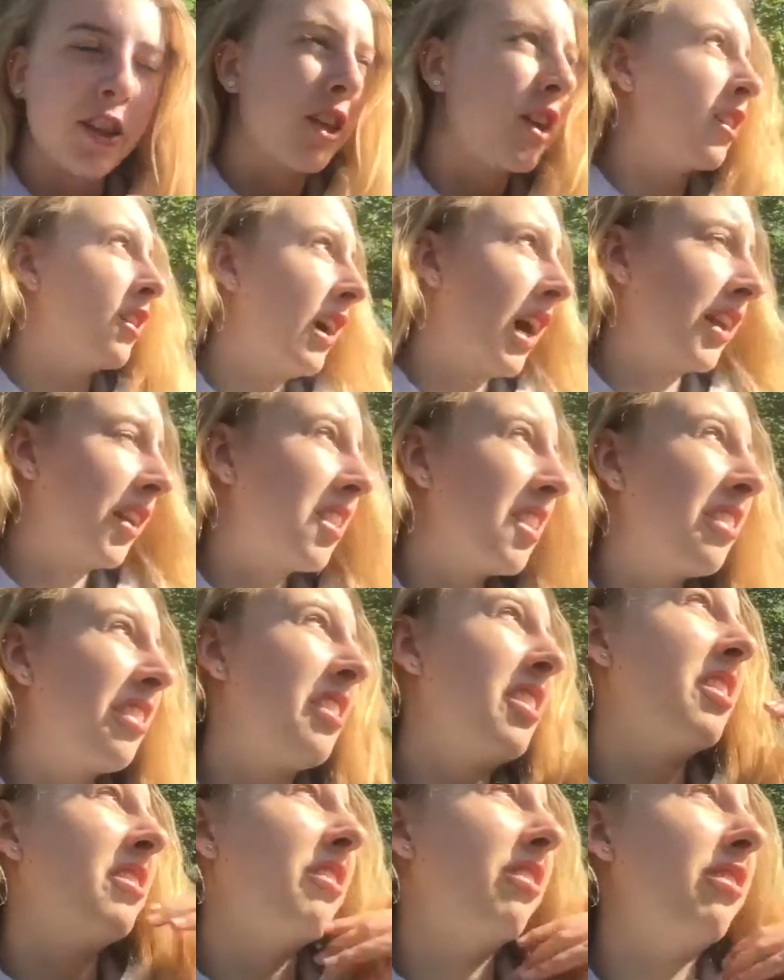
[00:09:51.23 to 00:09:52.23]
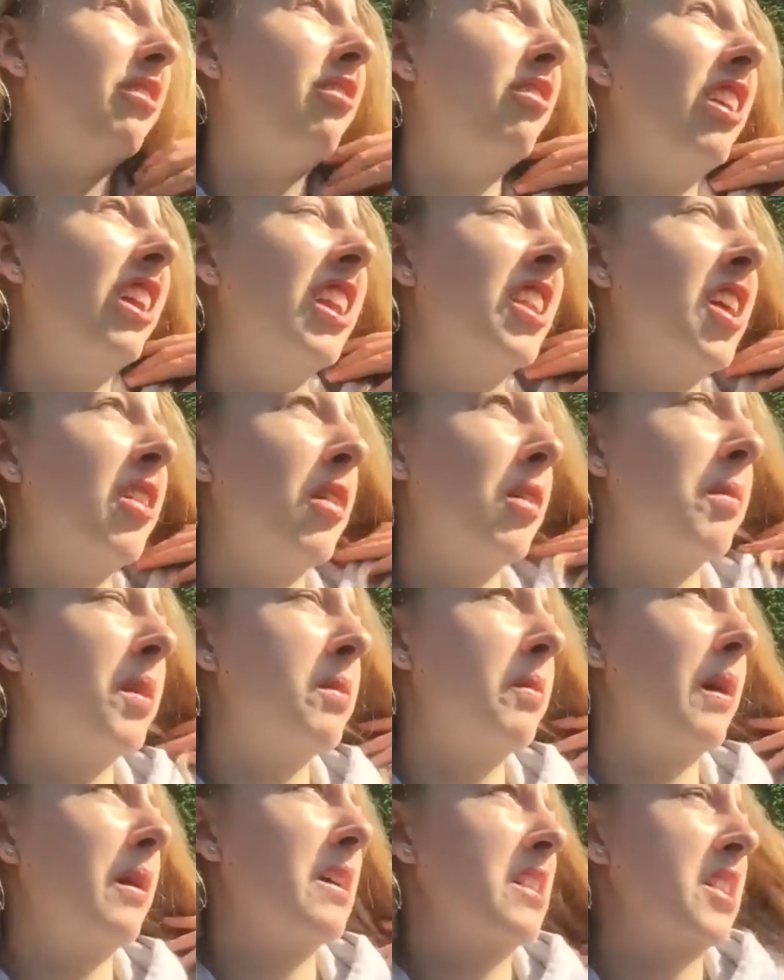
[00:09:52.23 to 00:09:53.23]
I don't know if you really know what I'm on
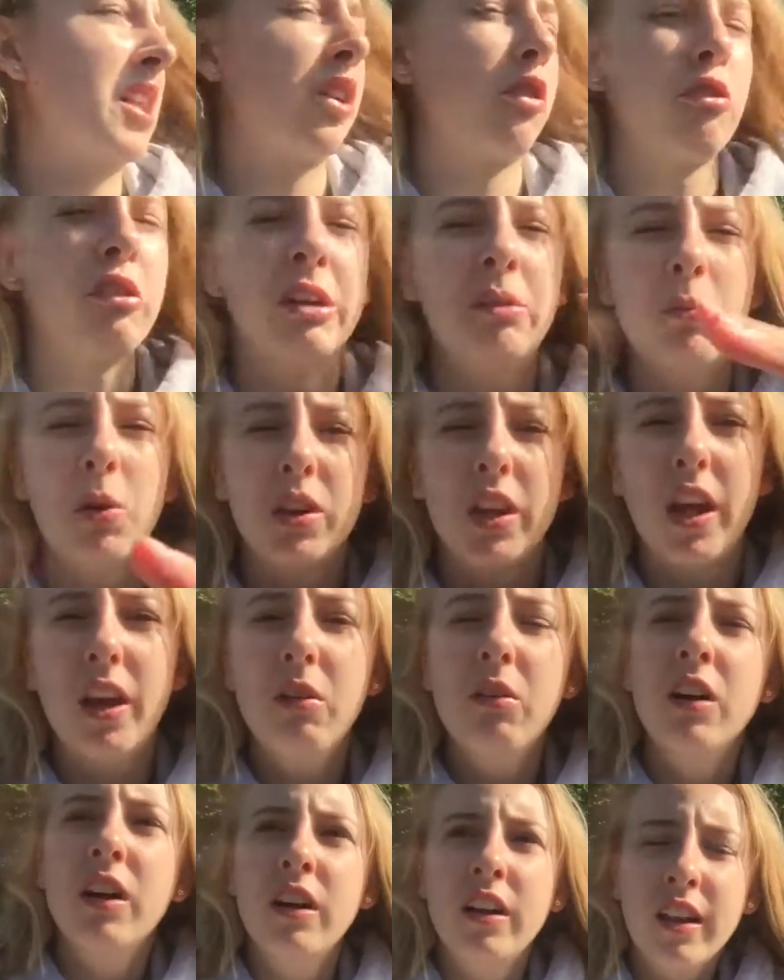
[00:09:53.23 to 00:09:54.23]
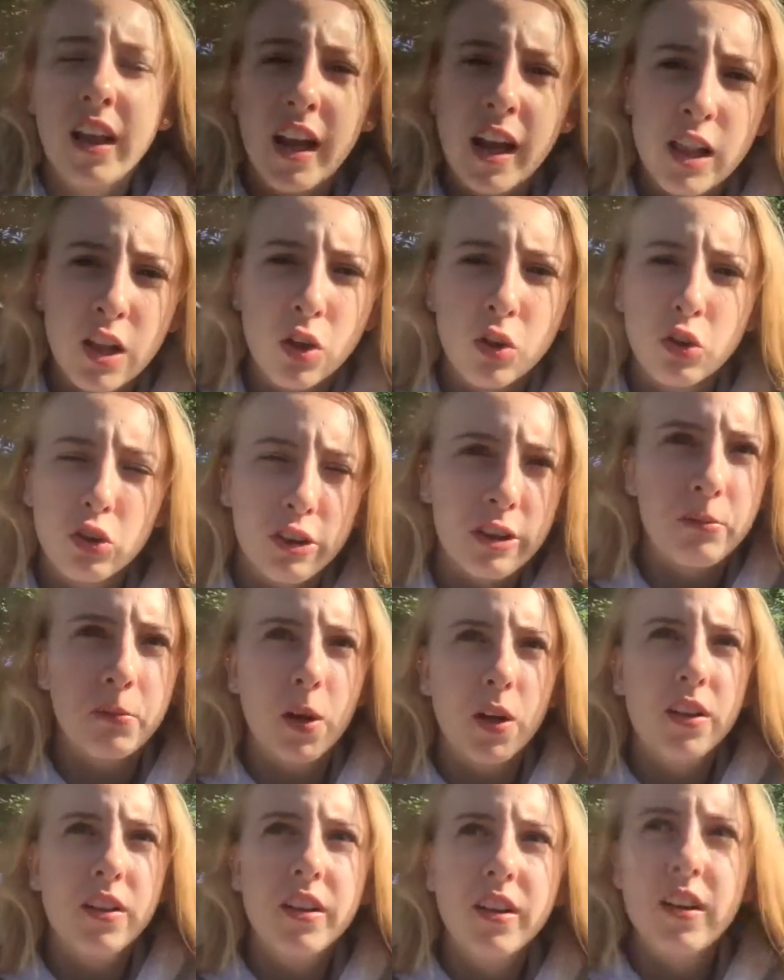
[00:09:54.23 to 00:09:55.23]
about. It's the green one though, a long green
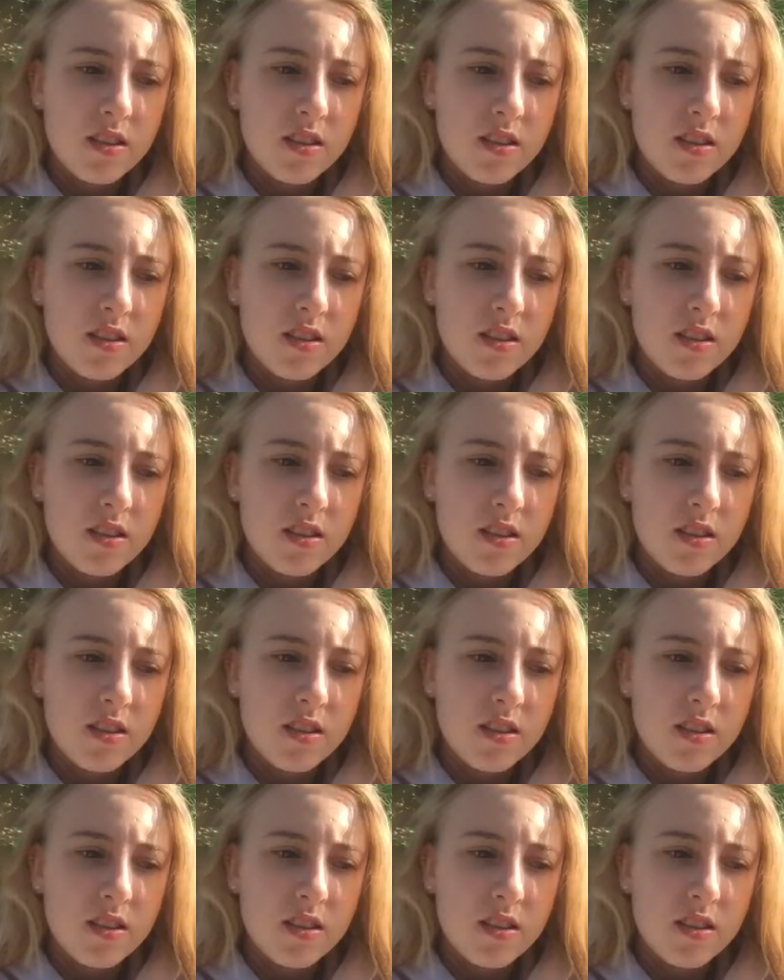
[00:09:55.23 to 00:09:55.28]
one.